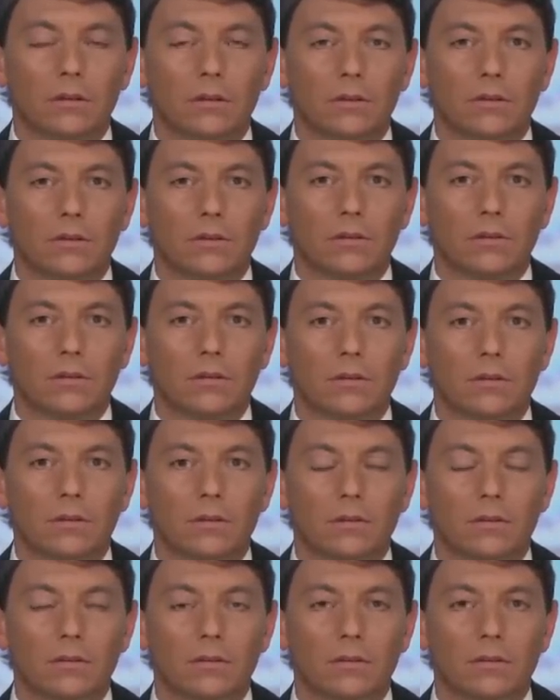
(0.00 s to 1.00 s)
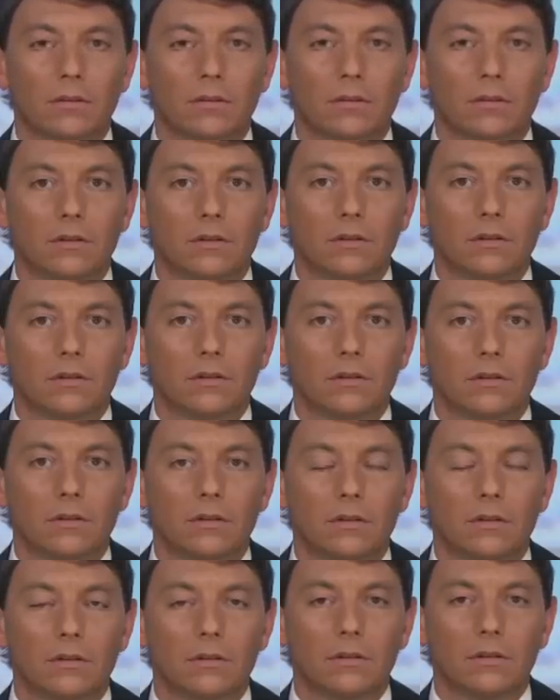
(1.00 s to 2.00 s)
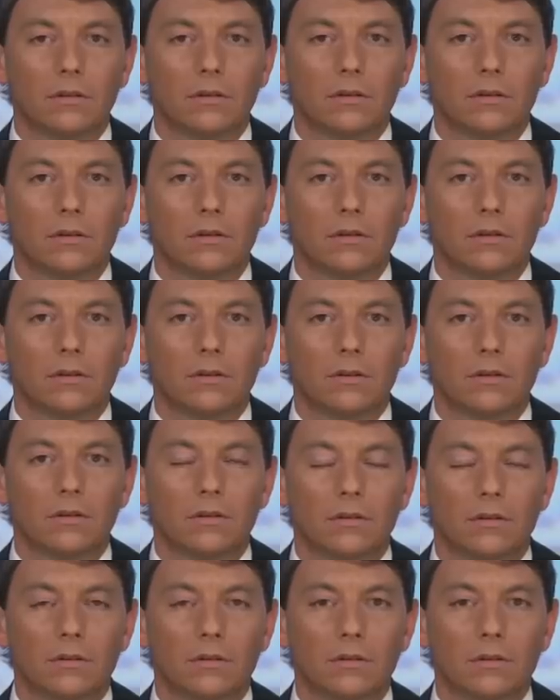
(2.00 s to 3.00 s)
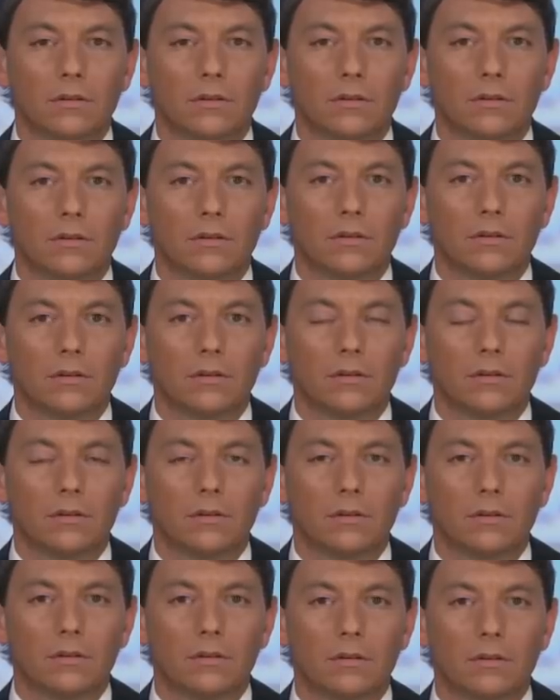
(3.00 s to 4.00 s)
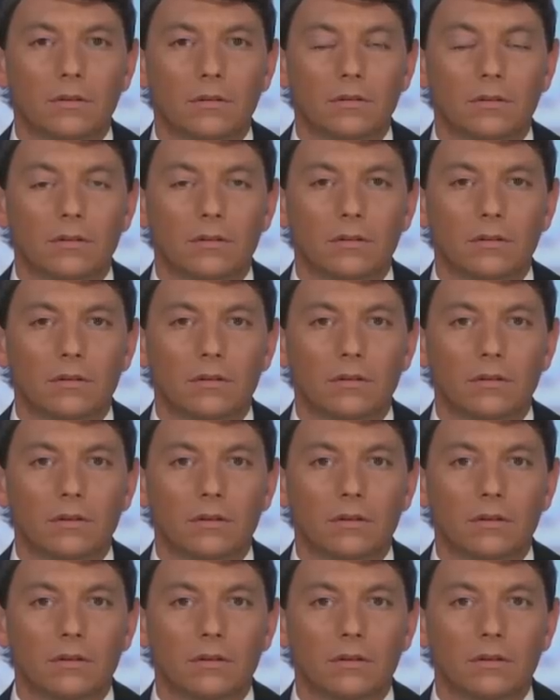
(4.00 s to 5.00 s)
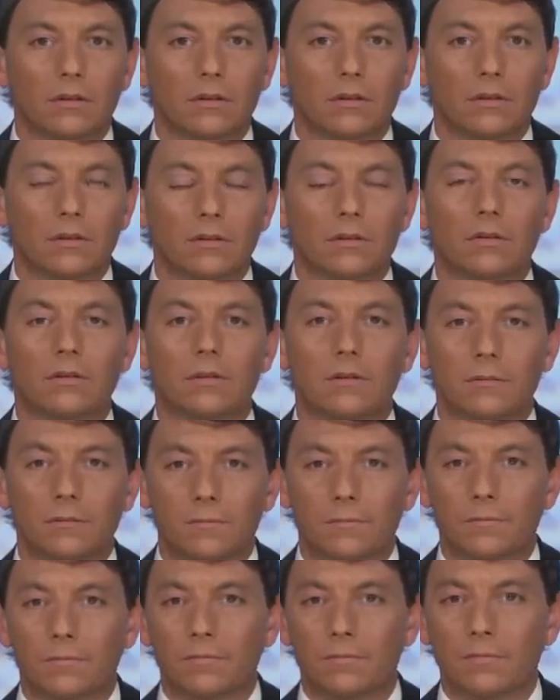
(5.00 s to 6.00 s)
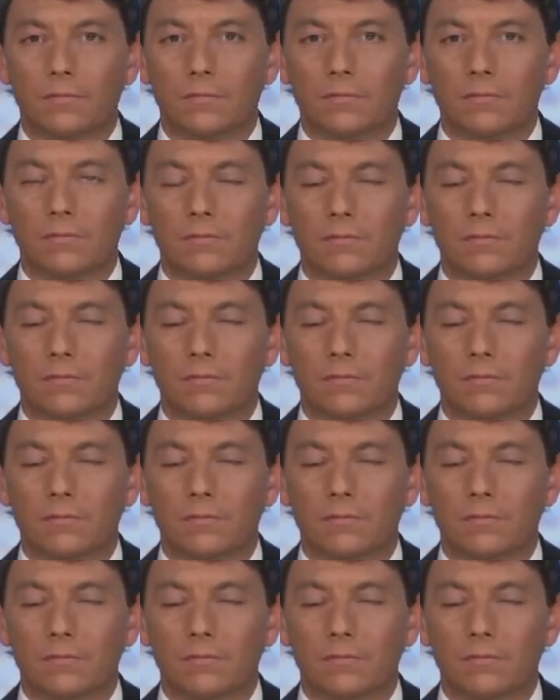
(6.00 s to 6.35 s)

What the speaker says: [no speech]